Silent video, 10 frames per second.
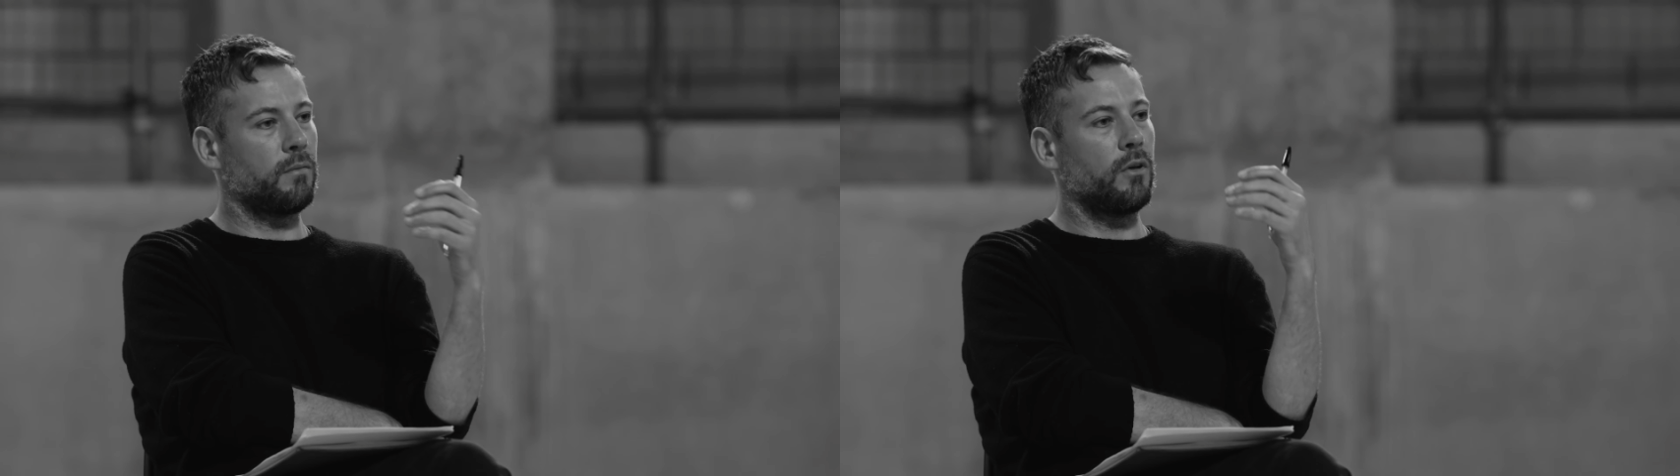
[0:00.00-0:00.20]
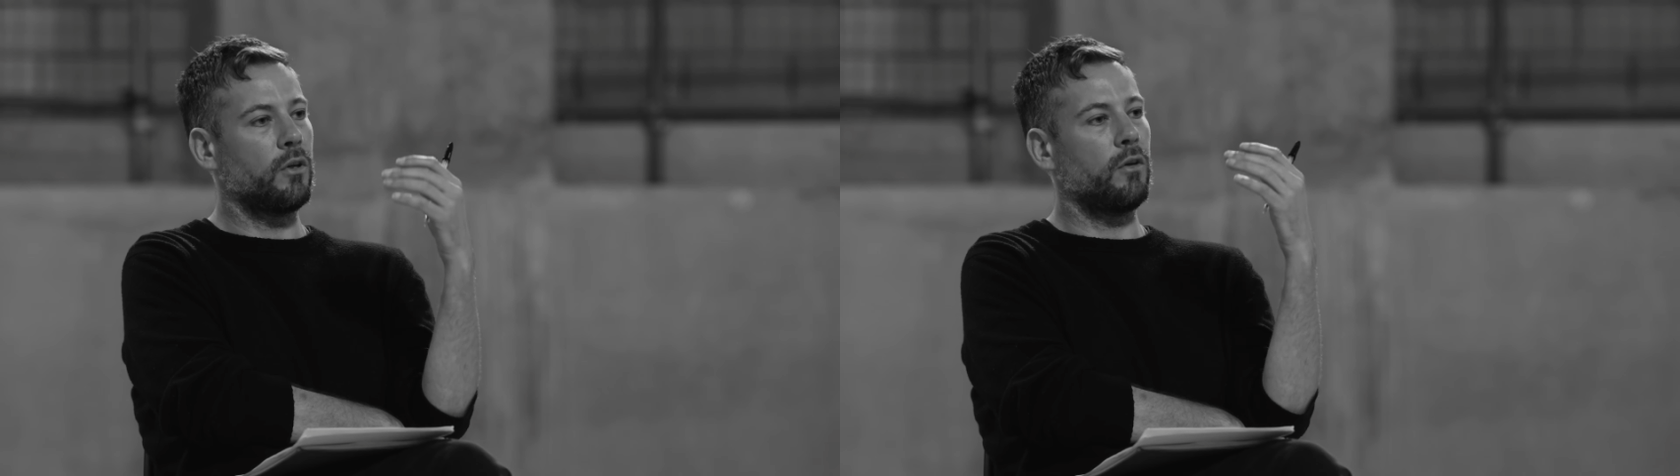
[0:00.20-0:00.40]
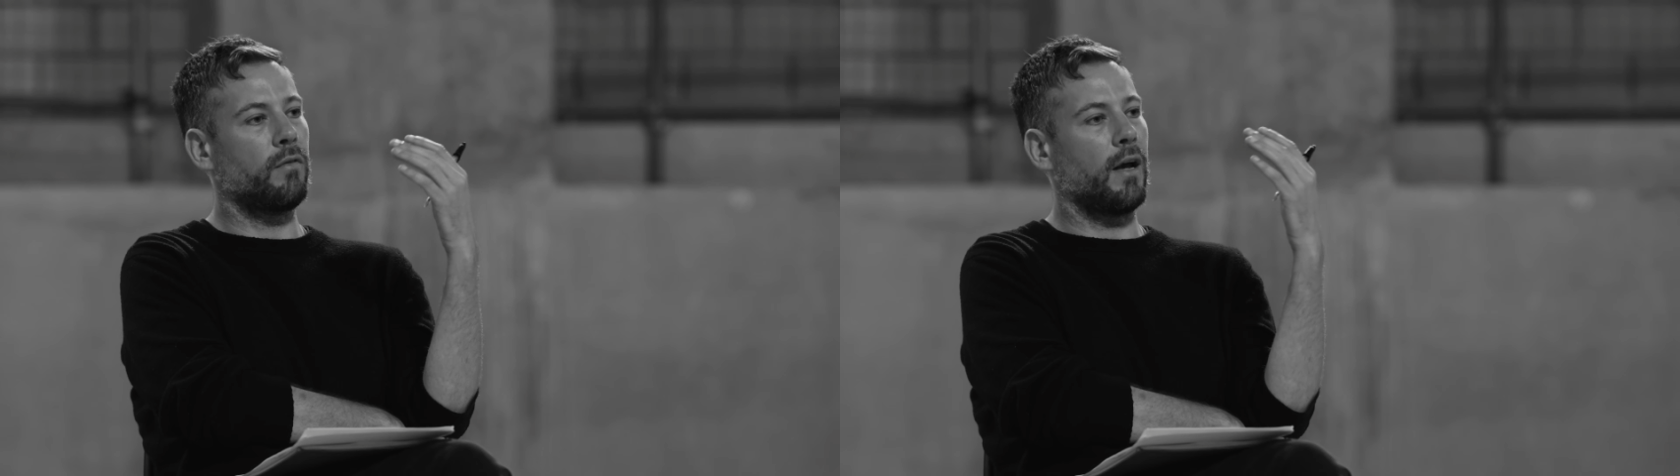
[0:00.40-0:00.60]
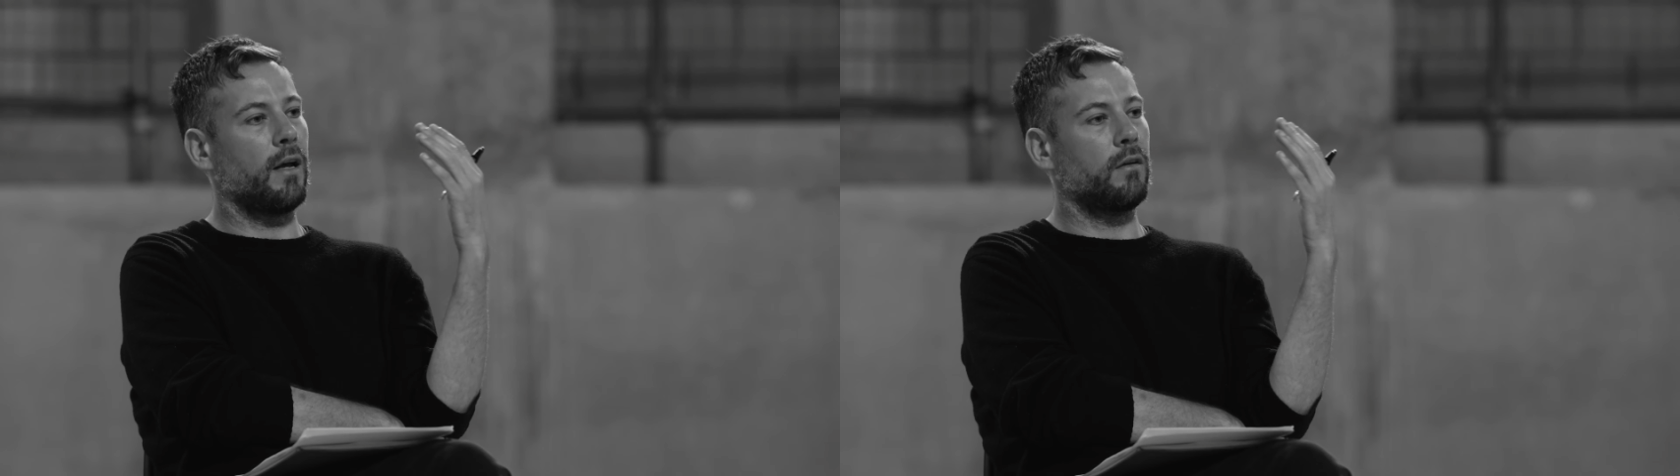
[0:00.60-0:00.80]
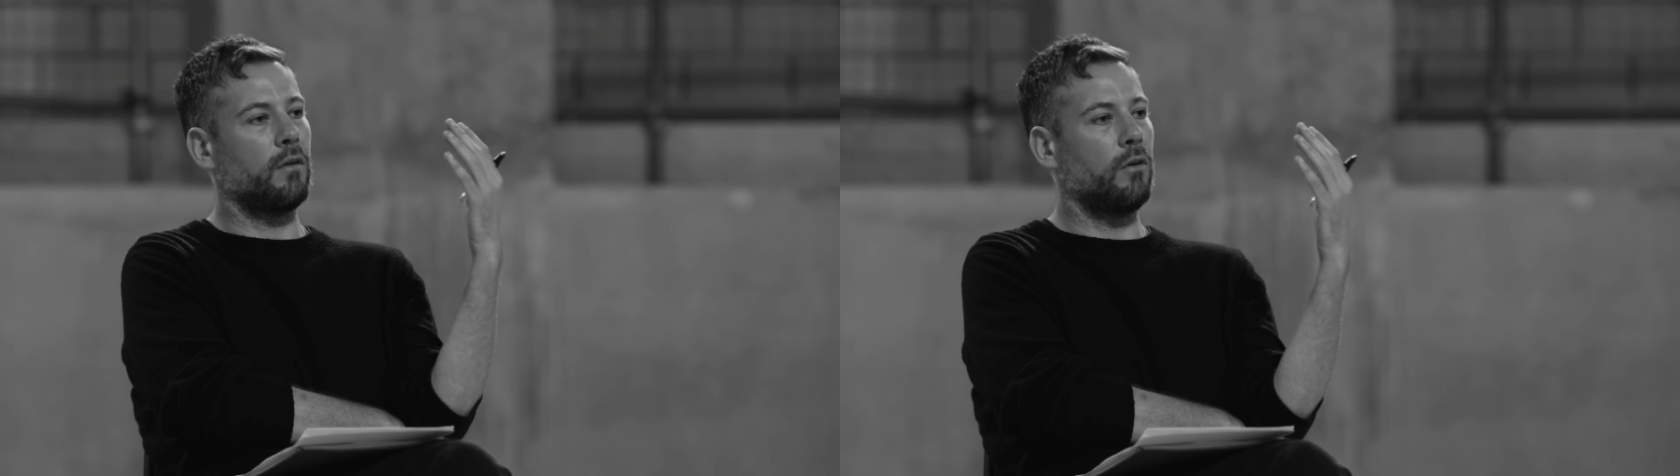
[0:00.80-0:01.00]
you've
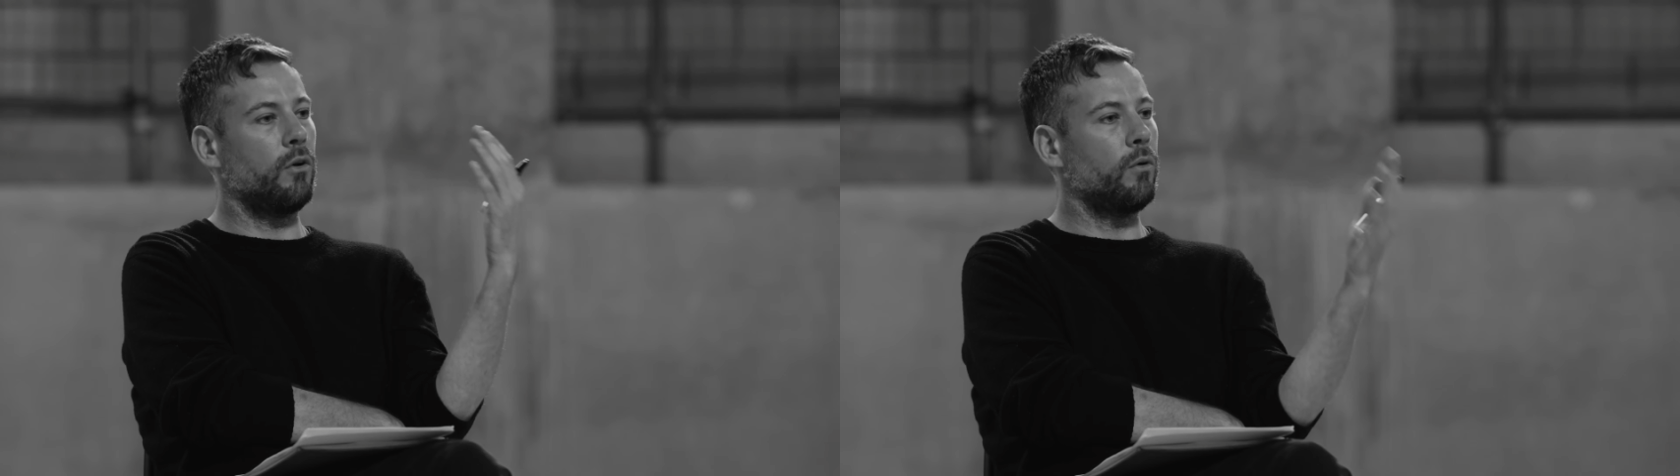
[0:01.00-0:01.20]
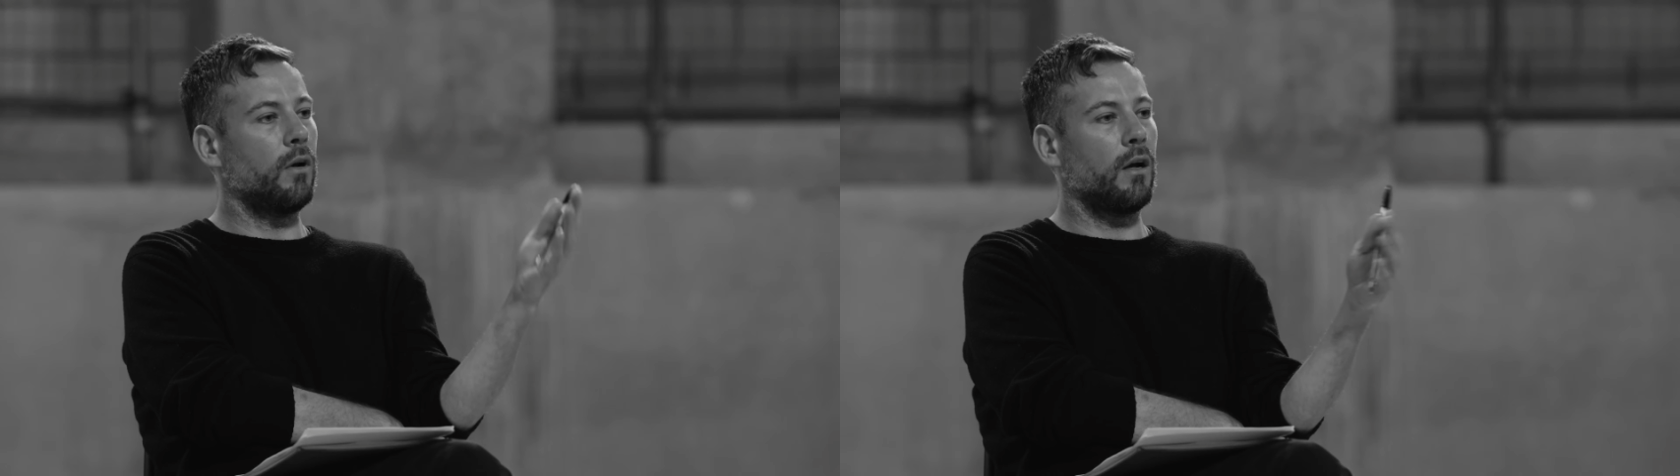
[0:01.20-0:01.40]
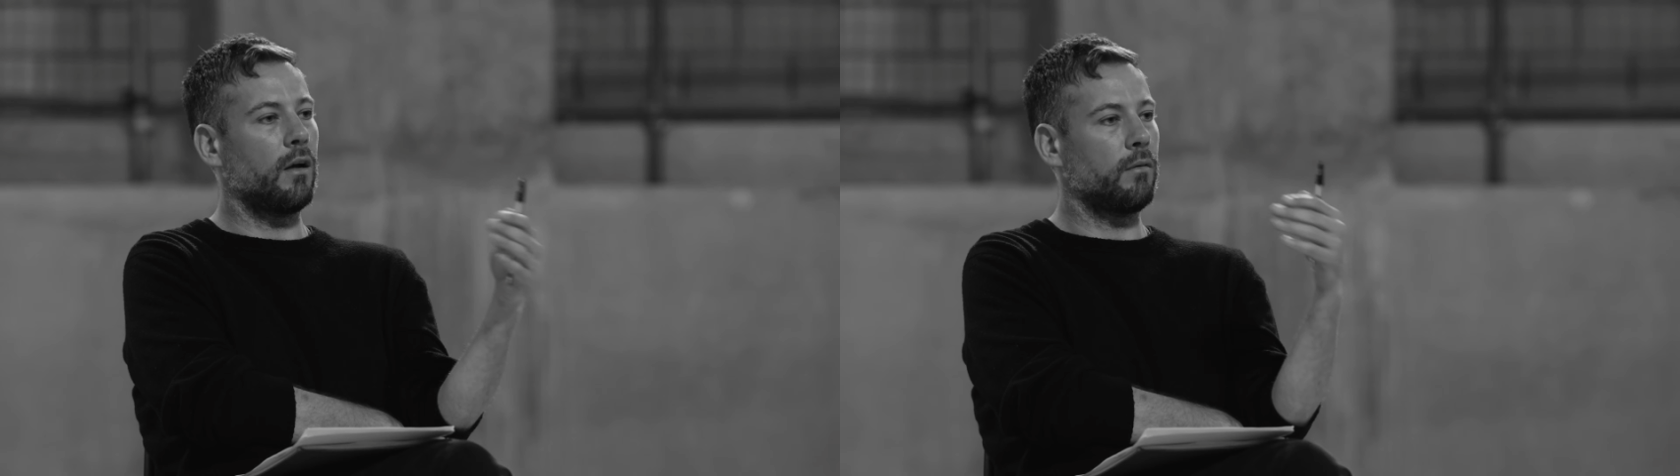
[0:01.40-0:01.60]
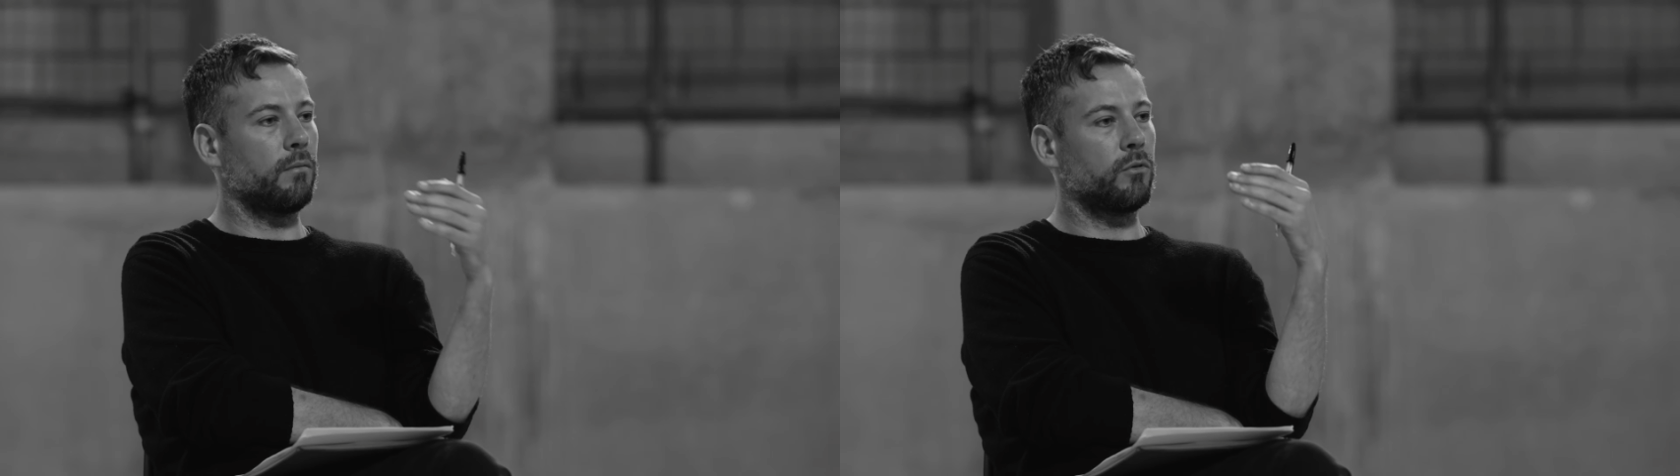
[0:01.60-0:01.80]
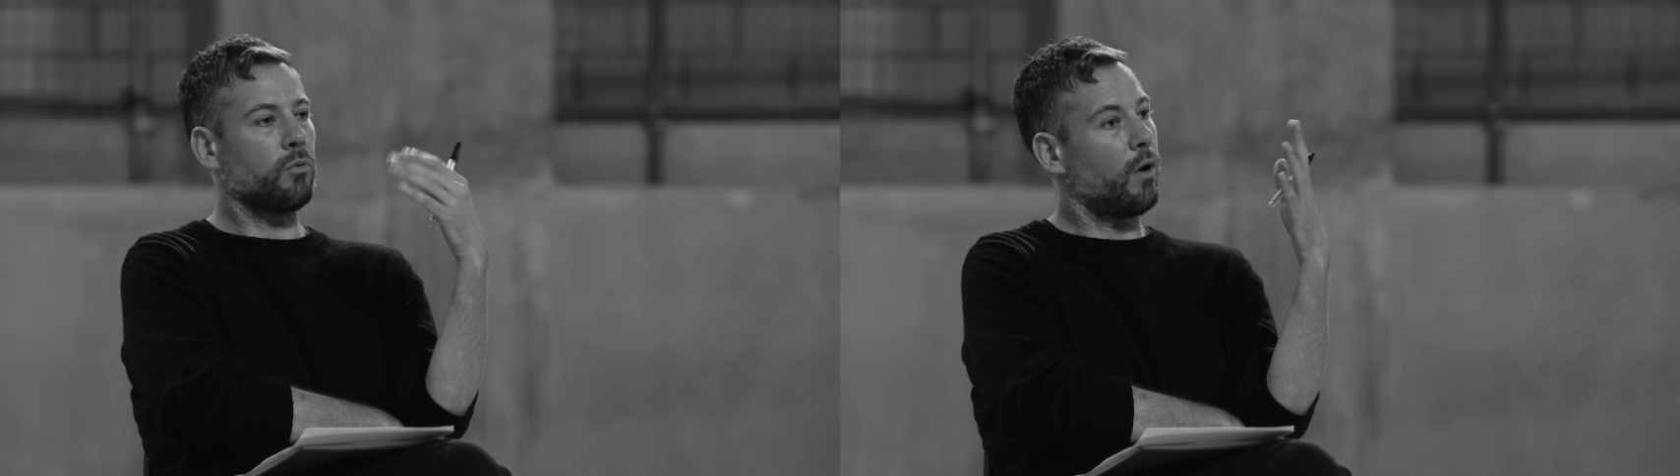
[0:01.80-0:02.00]
had Lula
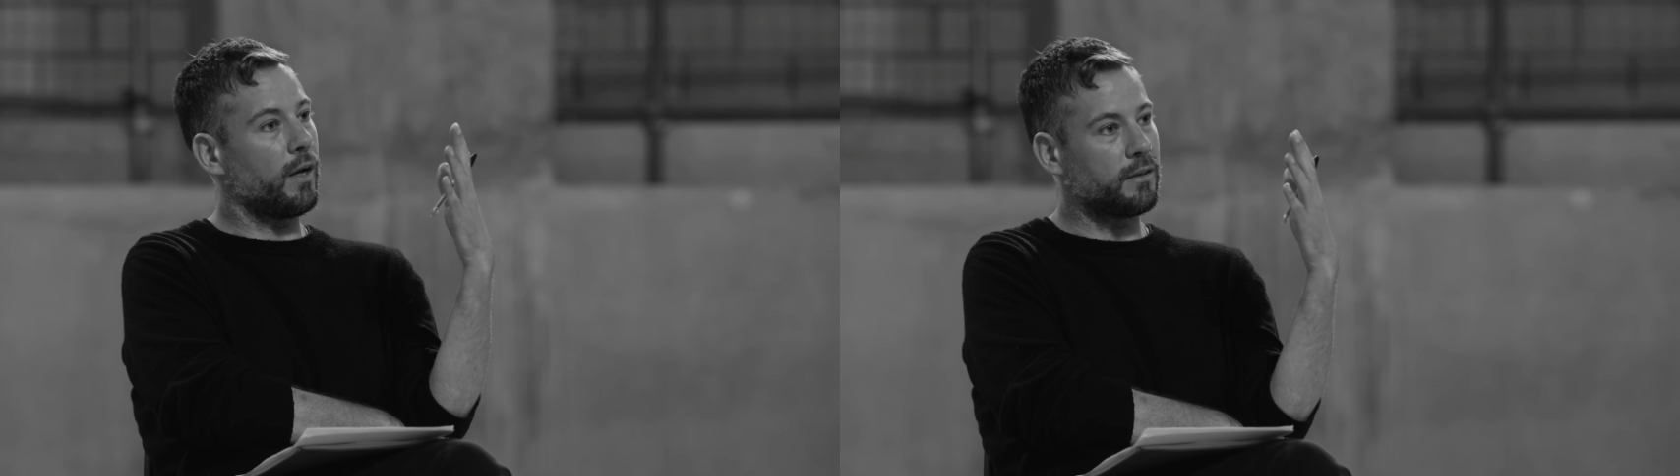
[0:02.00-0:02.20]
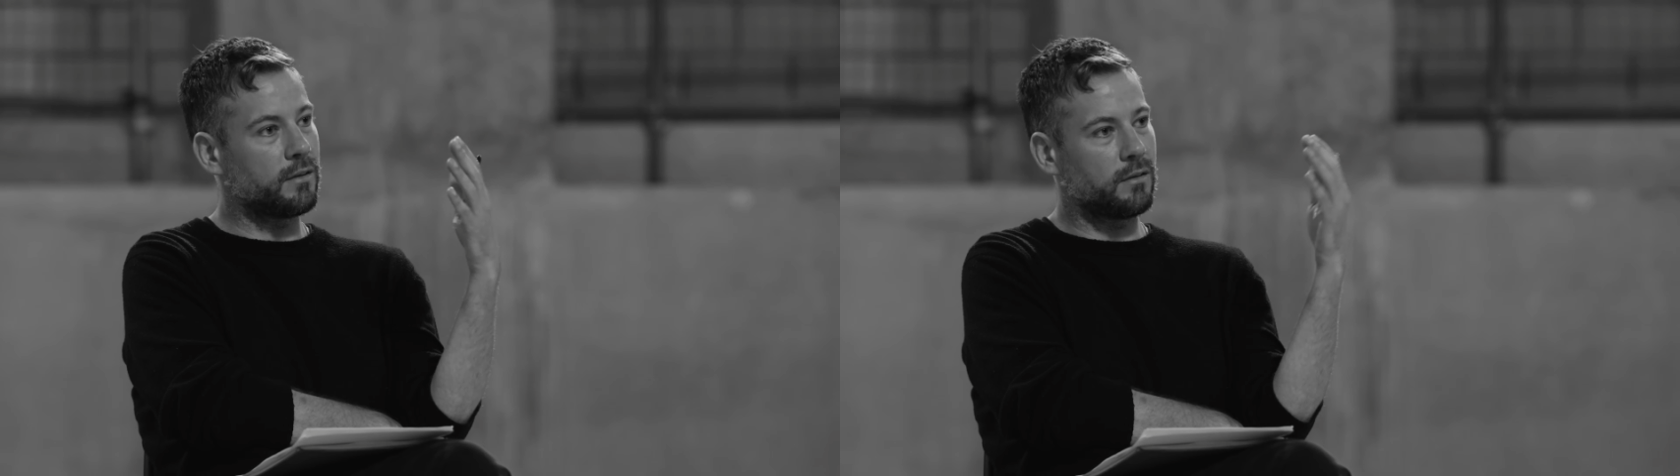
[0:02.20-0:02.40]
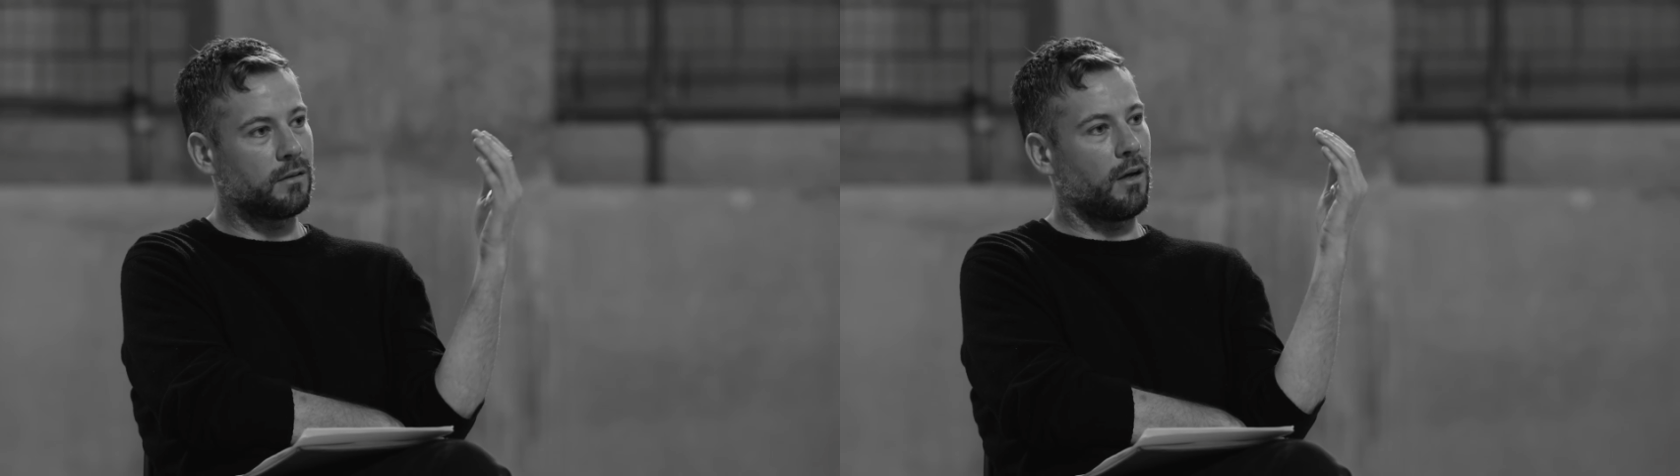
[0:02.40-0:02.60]
twice,